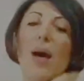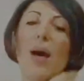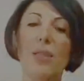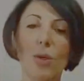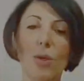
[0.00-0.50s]

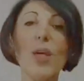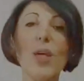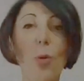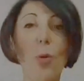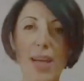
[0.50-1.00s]
until we
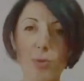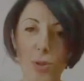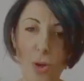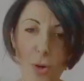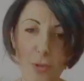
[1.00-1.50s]
go back to
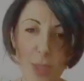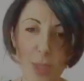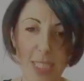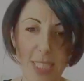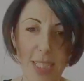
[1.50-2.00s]
the office,
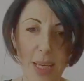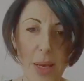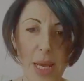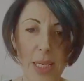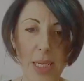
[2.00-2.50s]
basically.
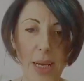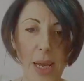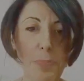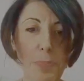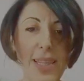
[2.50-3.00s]
Can
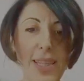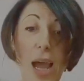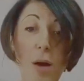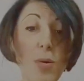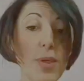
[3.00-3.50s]
I update
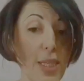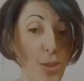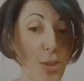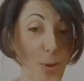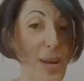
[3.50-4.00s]
now? Yes,
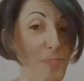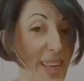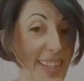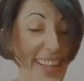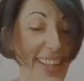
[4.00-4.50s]
you can
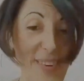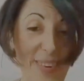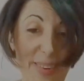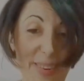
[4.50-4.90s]
update now.